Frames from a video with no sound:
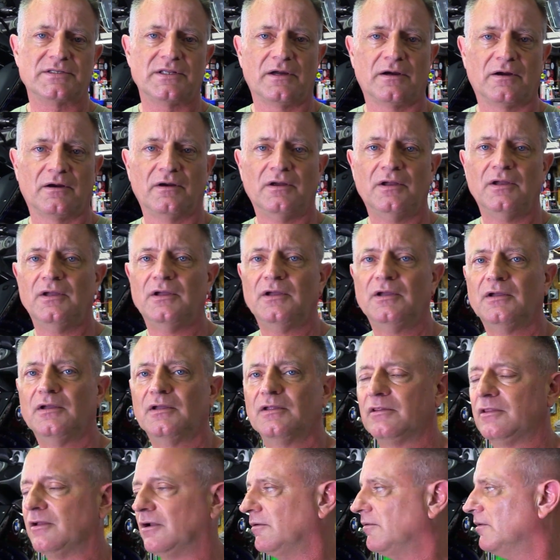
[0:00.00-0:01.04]
They're
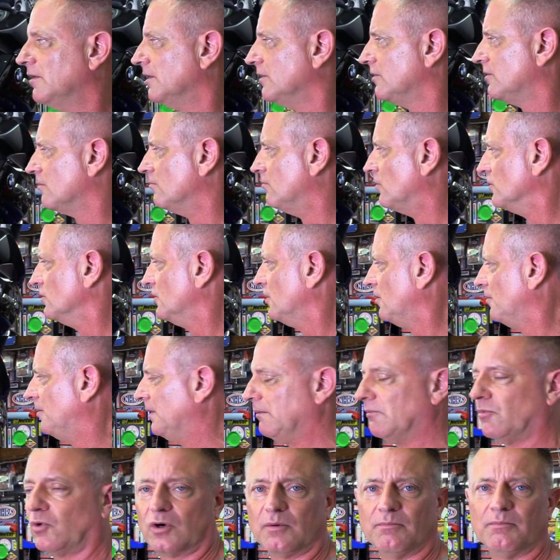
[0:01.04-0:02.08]
a little
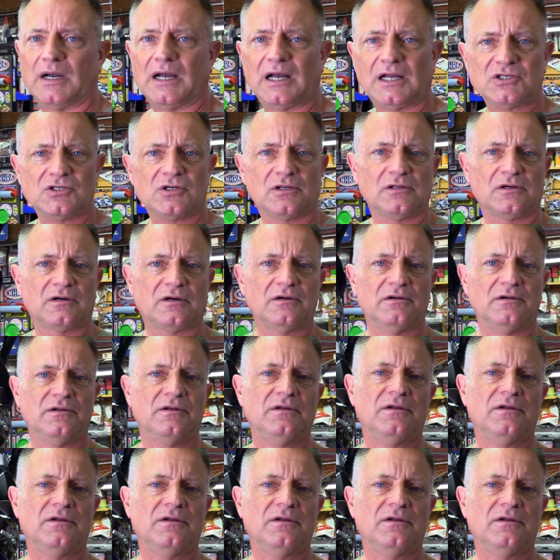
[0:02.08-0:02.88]
bit more modular,